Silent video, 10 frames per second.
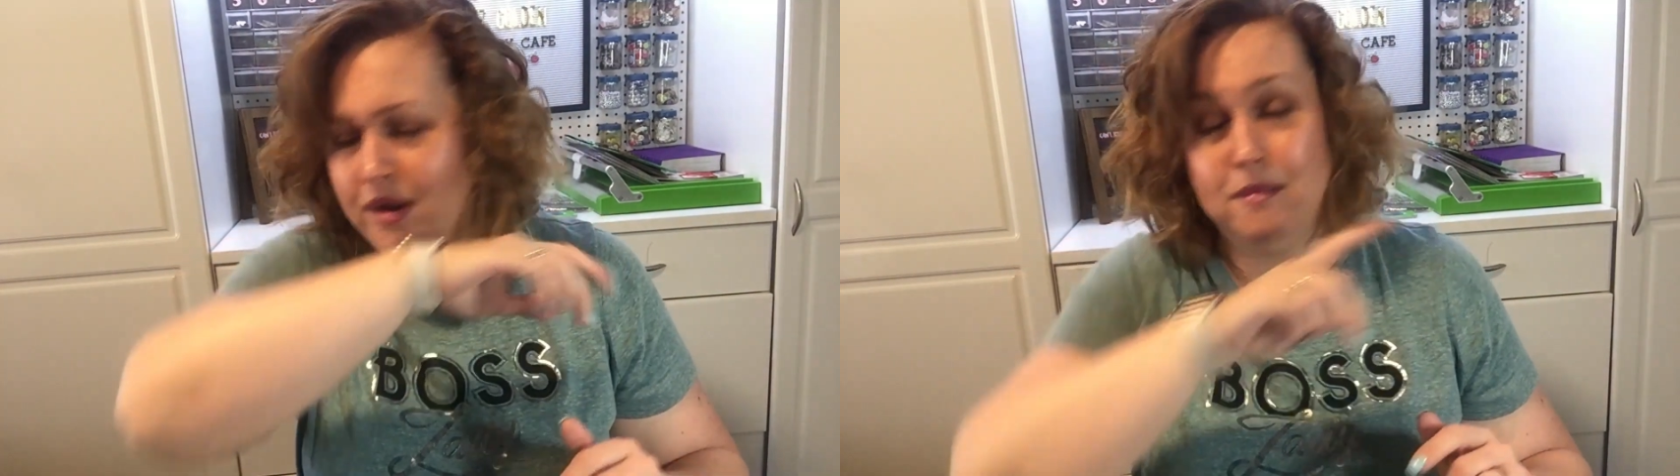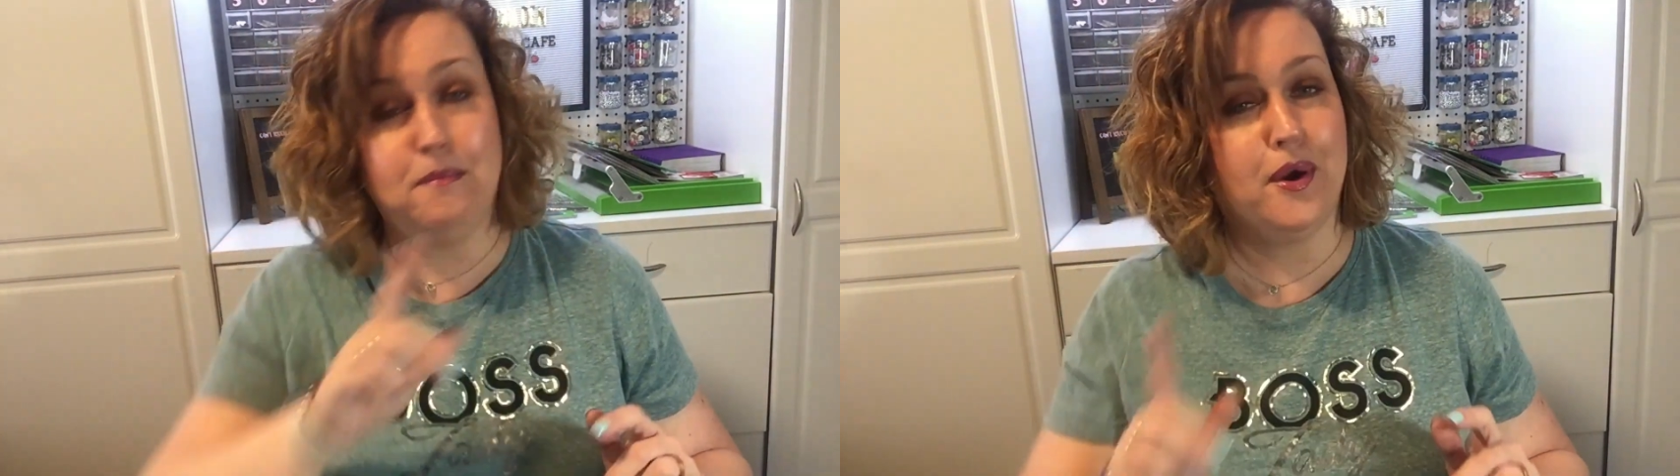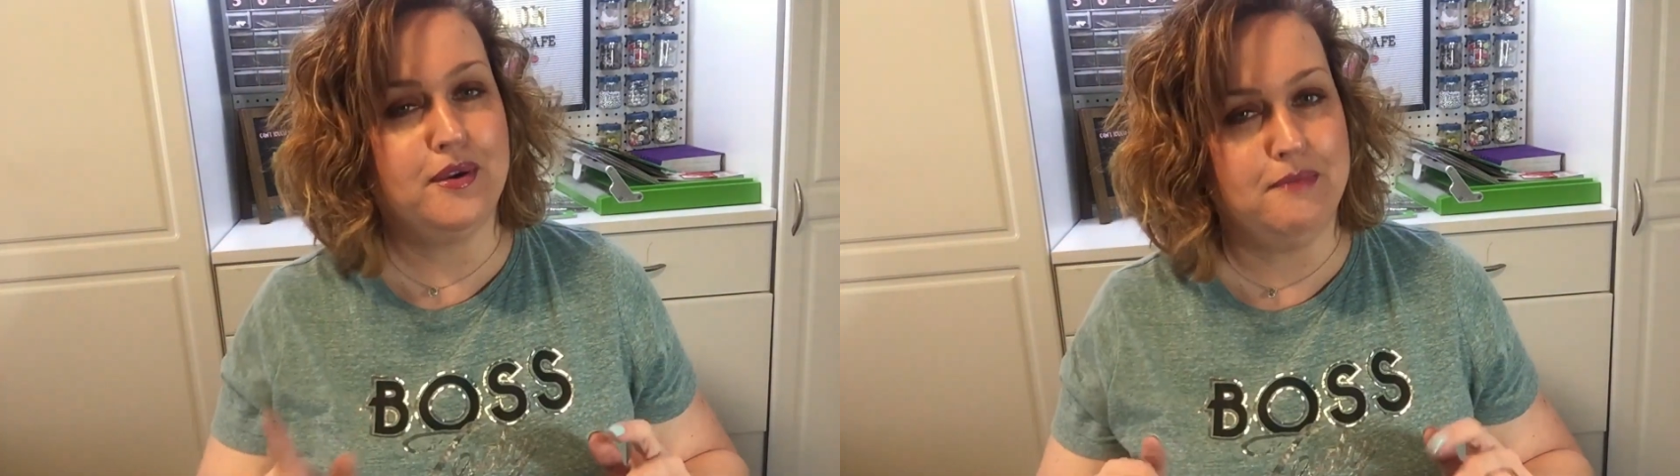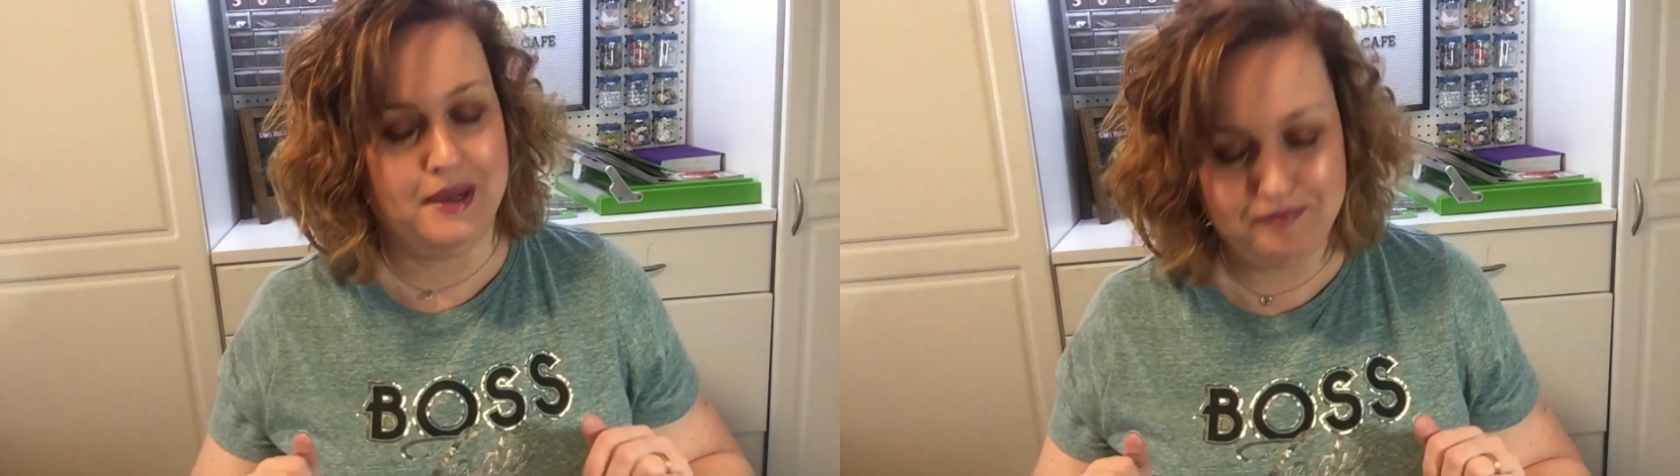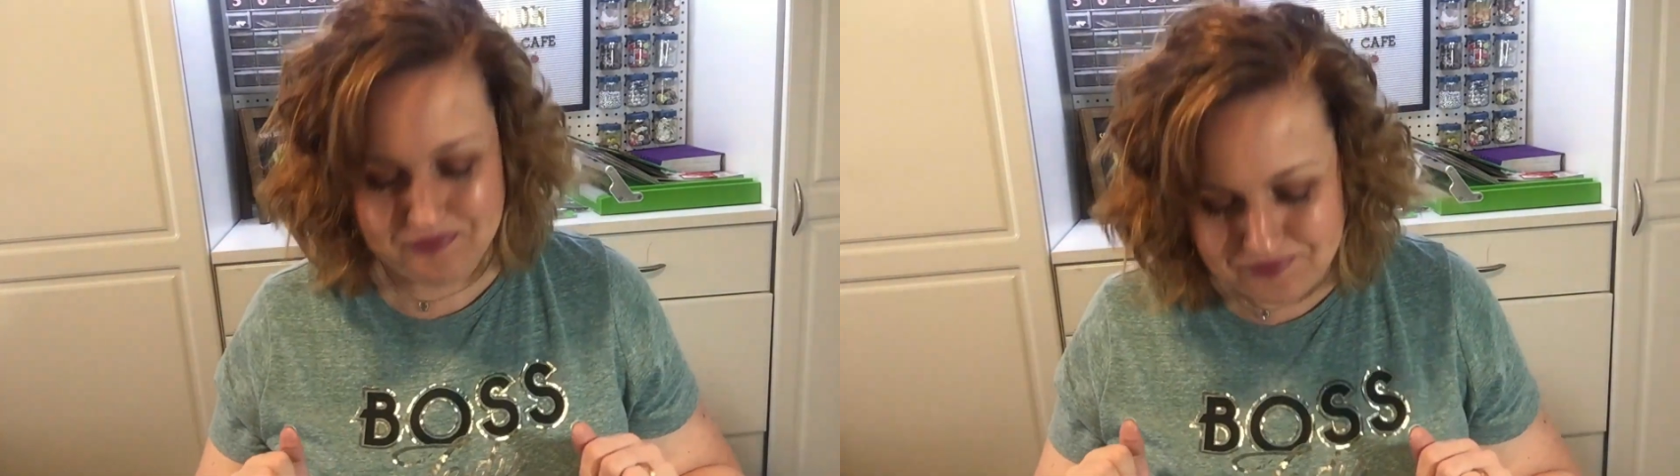cough. Pardon me.